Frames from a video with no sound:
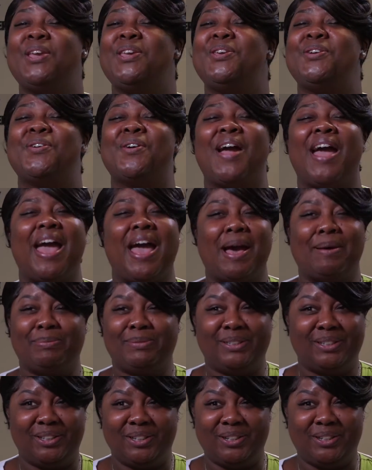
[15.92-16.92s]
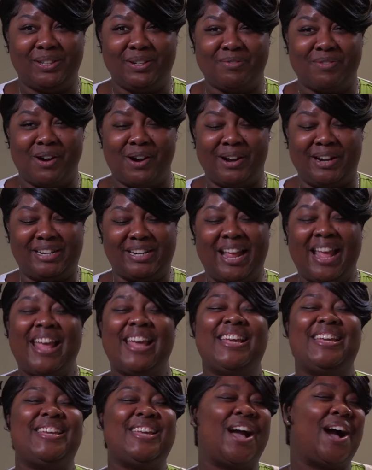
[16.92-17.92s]
You're absolutely right.
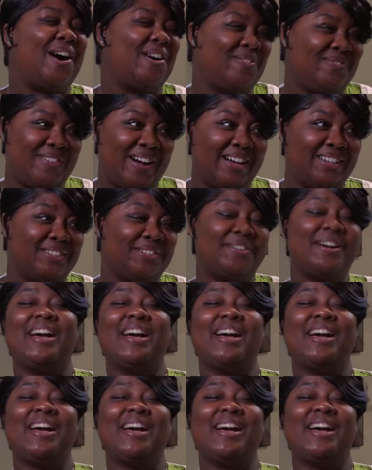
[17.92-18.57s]
Y'all follow